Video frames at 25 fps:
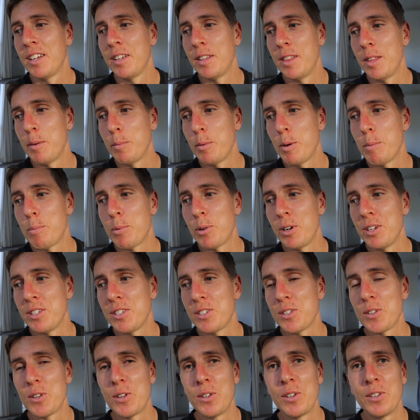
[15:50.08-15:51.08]
and then we
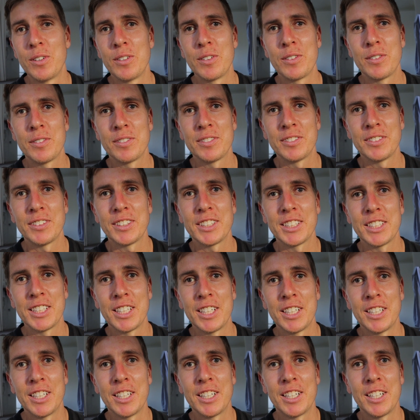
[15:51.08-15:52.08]
pressed on.
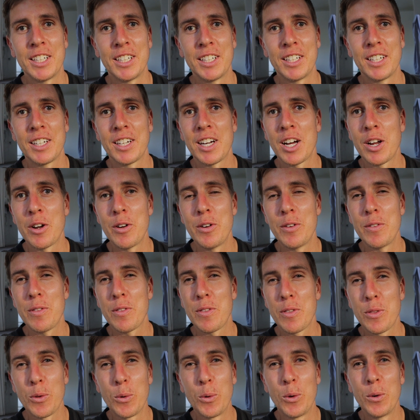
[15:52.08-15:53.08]
I
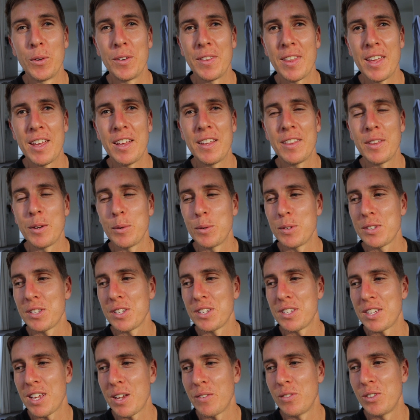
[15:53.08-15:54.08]
thought that there was
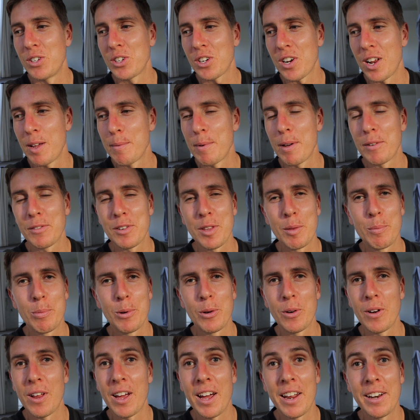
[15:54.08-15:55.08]
a savage climb after the
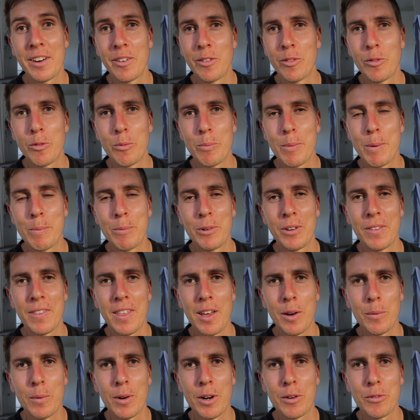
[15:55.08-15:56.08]
Blue Lake. I didn't remember it
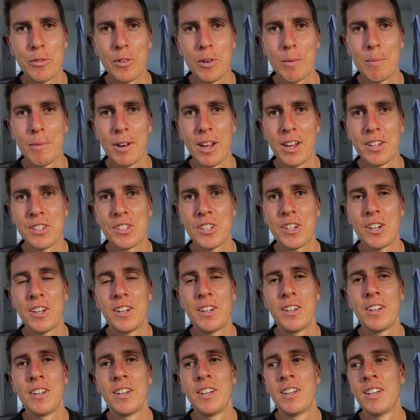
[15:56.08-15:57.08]
that well from last
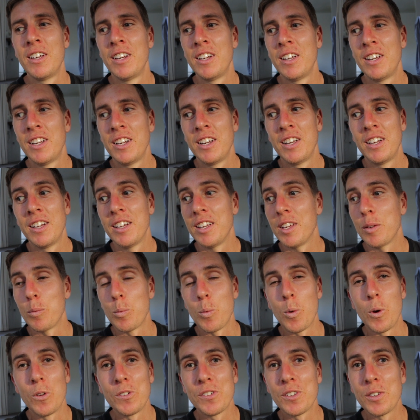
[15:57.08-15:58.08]
year. It
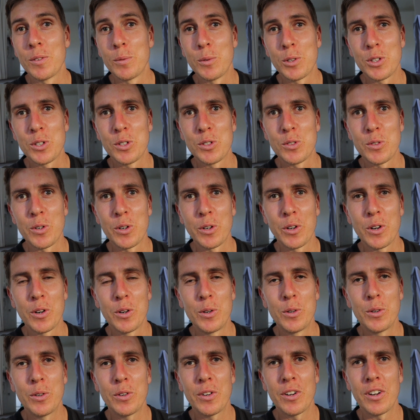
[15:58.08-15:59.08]
wasn't, which was real
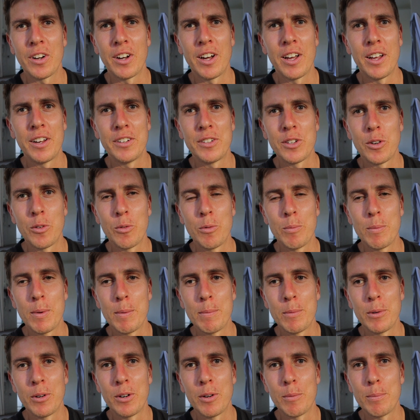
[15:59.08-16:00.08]
cool. I don't
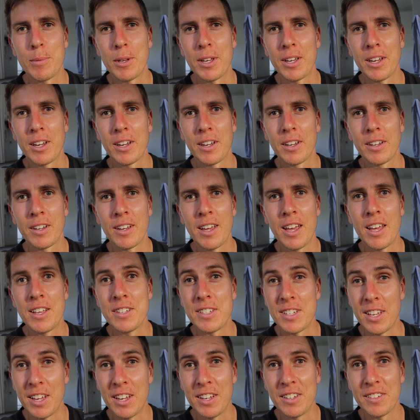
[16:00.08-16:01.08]
remember it being
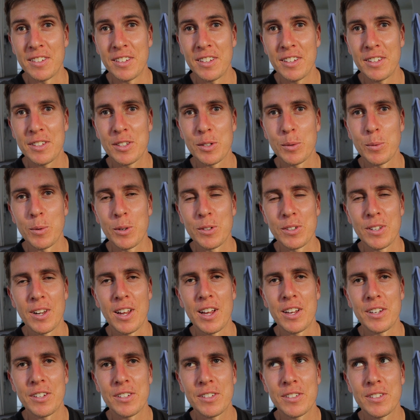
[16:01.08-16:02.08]
as easy as it was
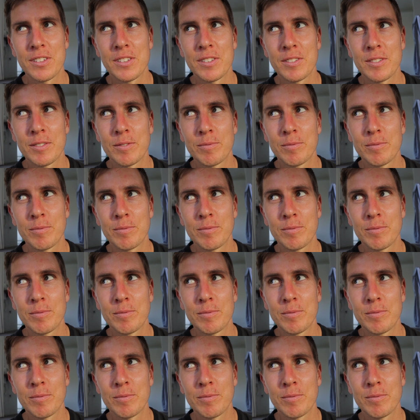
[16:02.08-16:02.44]
last.